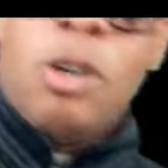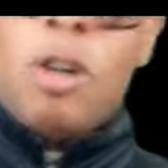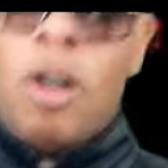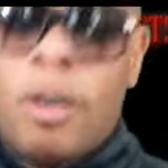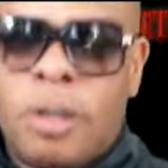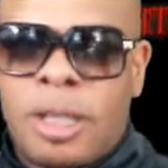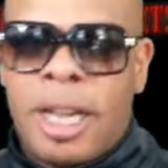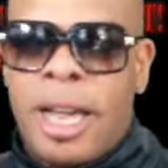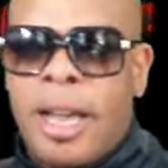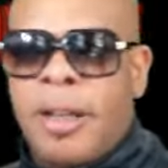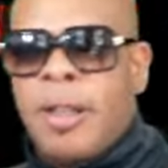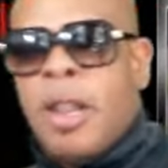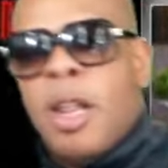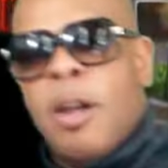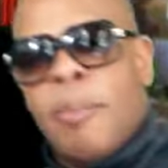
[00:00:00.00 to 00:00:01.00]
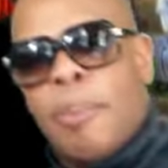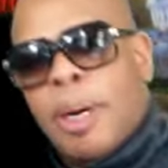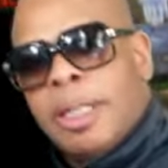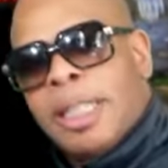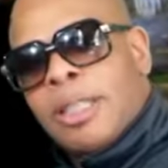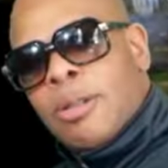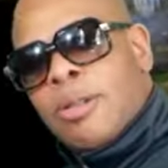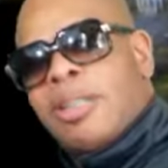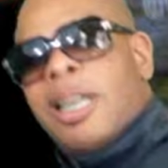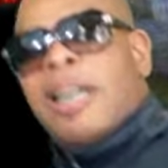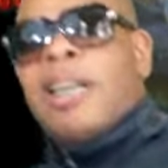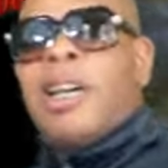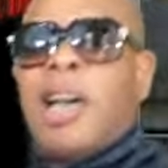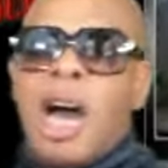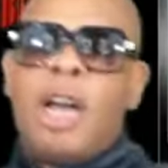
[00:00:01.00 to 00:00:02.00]
know what I'm saying? But that's what I'm
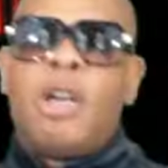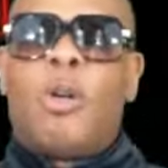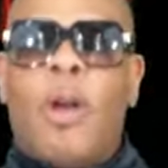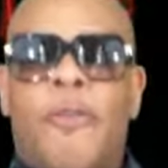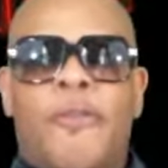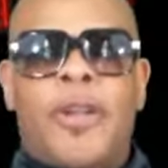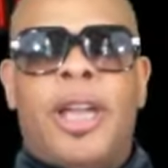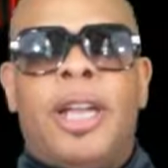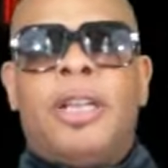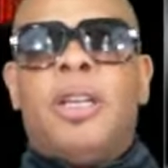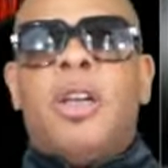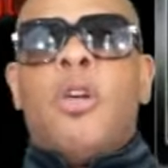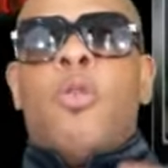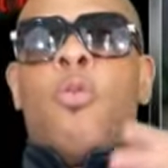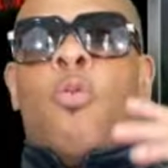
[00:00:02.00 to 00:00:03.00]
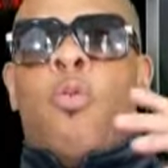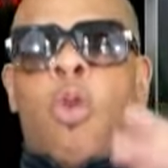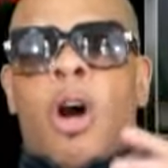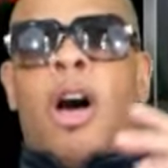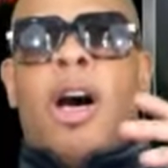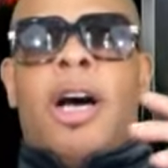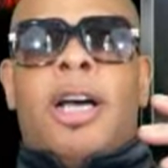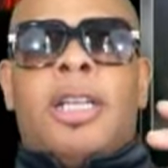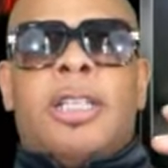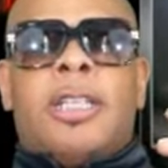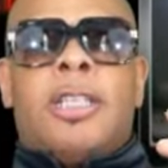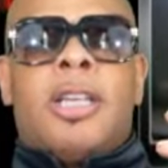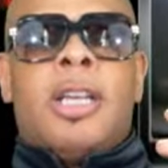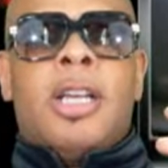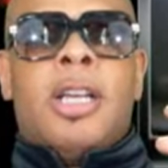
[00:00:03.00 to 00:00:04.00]
saying. Gun Griffon was